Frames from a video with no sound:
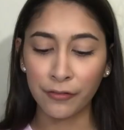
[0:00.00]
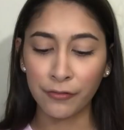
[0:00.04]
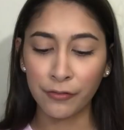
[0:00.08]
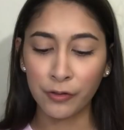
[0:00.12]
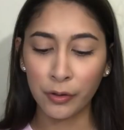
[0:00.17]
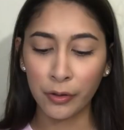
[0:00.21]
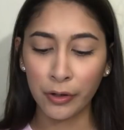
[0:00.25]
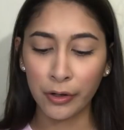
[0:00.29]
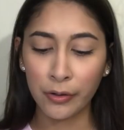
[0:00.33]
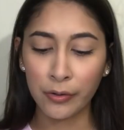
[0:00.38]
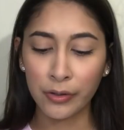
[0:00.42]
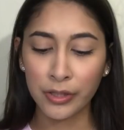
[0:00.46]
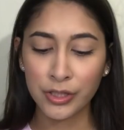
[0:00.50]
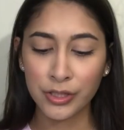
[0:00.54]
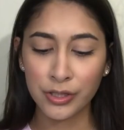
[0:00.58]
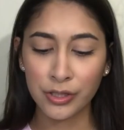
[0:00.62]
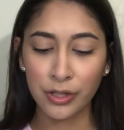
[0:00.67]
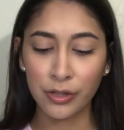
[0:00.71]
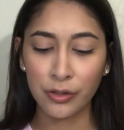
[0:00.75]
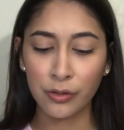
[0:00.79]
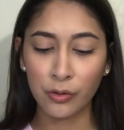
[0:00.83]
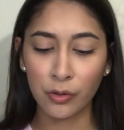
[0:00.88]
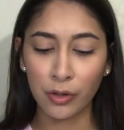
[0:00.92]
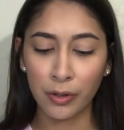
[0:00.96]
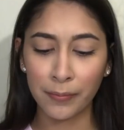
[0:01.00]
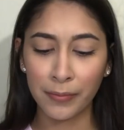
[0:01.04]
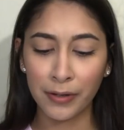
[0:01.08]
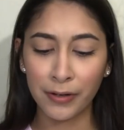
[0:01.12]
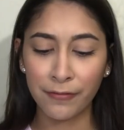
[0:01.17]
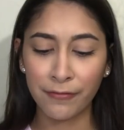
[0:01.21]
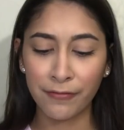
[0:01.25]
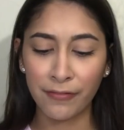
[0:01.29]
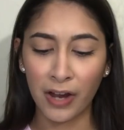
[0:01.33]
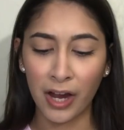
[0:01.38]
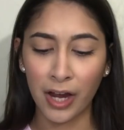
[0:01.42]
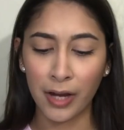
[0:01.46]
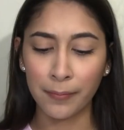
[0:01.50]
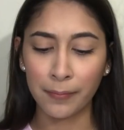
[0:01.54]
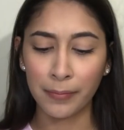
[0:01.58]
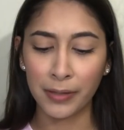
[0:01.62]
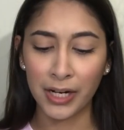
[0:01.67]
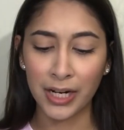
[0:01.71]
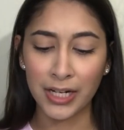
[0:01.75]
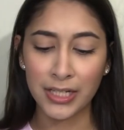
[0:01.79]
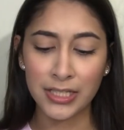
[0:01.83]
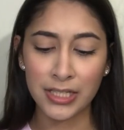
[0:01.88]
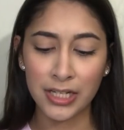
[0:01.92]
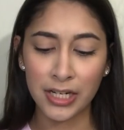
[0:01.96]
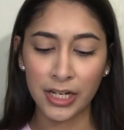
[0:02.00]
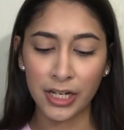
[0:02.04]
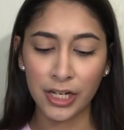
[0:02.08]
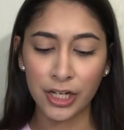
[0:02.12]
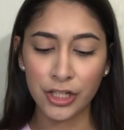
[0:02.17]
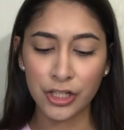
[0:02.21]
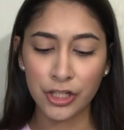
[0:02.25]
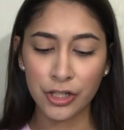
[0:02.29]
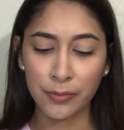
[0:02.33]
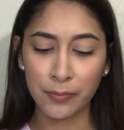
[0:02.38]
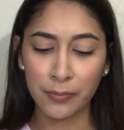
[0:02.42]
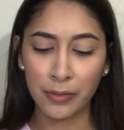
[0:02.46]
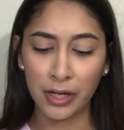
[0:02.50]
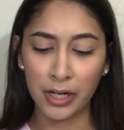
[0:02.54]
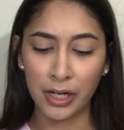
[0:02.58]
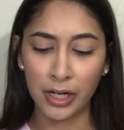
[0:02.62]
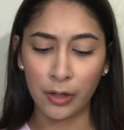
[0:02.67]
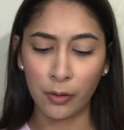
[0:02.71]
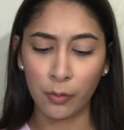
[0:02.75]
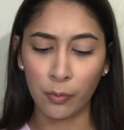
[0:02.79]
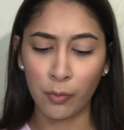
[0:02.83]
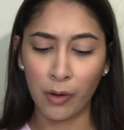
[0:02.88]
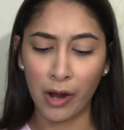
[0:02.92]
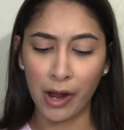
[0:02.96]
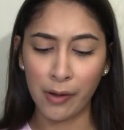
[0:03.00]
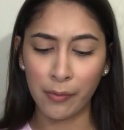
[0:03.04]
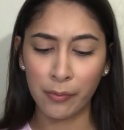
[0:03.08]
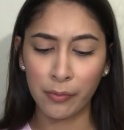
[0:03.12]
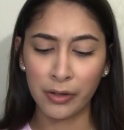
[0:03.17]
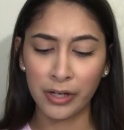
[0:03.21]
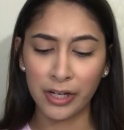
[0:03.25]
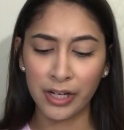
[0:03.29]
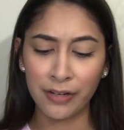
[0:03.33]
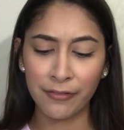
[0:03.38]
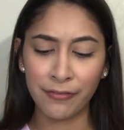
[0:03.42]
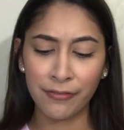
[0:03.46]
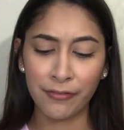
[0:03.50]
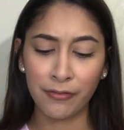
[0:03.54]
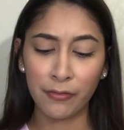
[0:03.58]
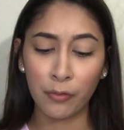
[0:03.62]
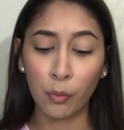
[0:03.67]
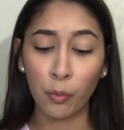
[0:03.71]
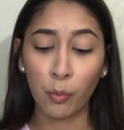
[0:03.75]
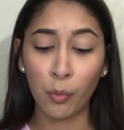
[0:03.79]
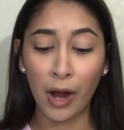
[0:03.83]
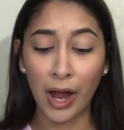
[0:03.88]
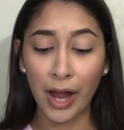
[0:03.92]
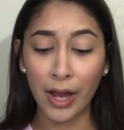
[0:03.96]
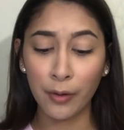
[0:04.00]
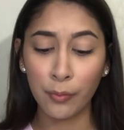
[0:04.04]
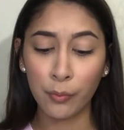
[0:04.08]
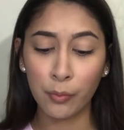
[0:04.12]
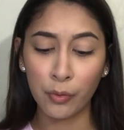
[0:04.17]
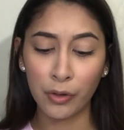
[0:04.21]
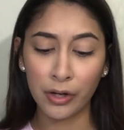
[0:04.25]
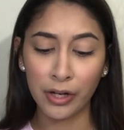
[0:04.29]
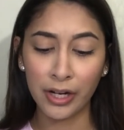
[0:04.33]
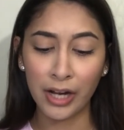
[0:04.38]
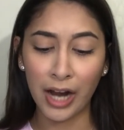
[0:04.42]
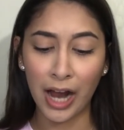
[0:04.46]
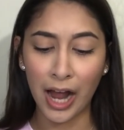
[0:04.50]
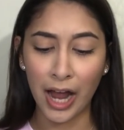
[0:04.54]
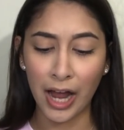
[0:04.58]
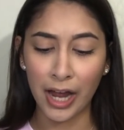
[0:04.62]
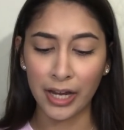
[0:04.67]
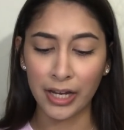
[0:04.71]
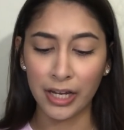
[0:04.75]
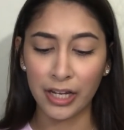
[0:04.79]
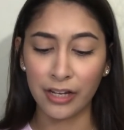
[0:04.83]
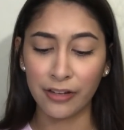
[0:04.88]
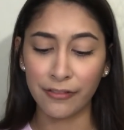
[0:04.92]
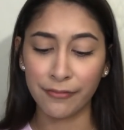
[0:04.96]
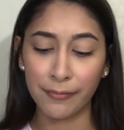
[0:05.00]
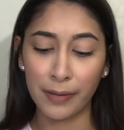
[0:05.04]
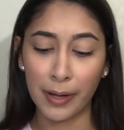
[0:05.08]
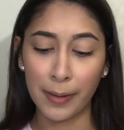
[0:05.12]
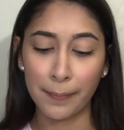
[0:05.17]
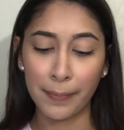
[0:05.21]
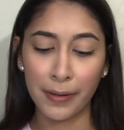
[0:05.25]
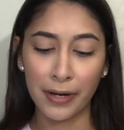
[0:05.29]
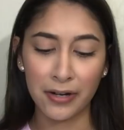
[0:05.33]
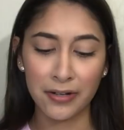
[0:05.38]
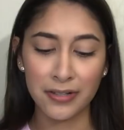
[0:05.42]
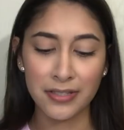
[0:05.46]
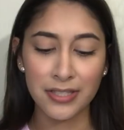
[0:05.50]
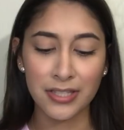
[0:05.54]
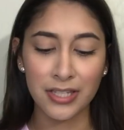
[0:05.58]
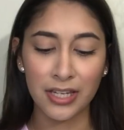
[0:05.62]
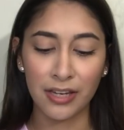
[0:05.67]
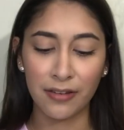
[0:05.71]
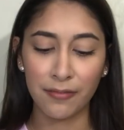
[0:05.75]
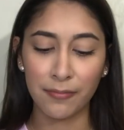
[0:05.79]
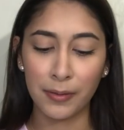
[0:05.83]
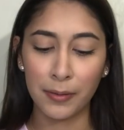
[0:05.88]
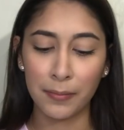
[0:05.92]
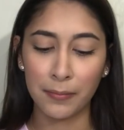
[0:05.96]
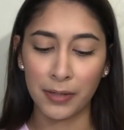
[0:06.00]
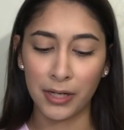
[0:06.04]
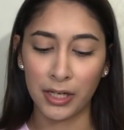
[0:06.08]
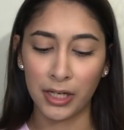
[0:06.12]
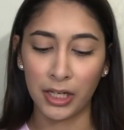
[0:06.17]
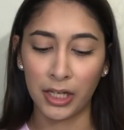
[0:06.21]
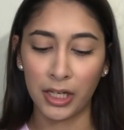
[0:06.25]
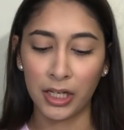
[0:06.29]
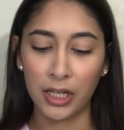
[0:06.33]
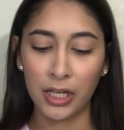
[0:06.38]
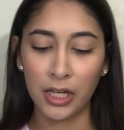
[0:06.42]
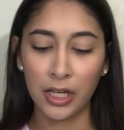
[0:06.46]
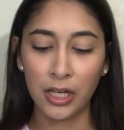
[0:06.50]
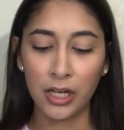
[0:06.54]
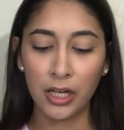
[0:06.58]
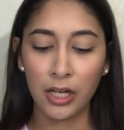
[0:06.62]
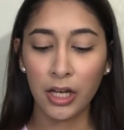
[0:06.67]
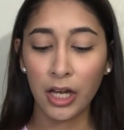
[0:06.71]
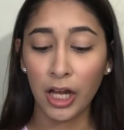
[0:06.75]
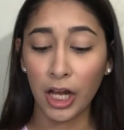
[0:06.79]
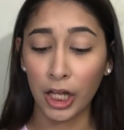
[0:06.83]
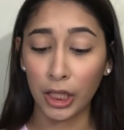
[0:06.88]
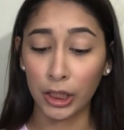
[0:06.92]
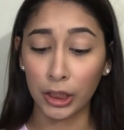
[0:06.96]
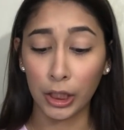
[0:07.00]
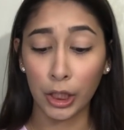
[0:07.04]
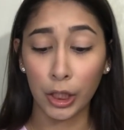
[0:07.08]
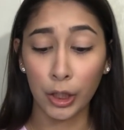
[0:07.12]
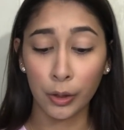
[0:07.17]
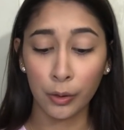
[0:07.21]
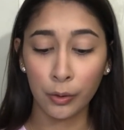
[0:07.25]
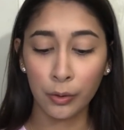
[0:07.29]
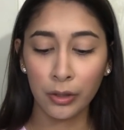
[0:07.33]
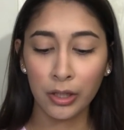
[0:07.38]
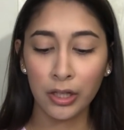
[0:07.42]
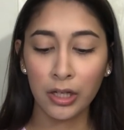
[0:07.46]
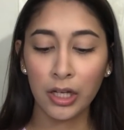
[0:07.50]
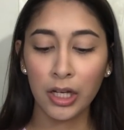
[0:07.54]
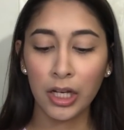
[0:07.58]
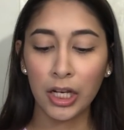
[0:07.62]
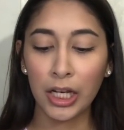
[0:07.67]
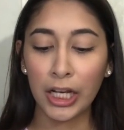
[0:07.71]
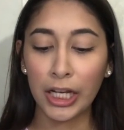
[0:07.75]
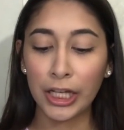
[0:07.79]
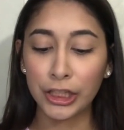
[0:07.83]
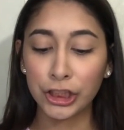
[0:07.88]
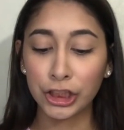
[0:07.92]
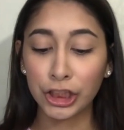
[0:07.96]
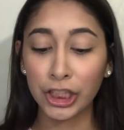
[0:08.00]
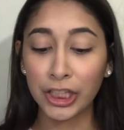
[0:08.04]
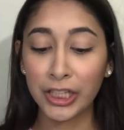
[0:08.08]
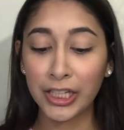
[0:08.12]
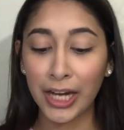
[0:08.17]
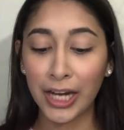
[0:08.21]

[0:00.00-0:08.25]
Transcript: if you are going to ignore me, fine, but I didn't get your money. Why would I if my parents give me money?" Hello? Like, she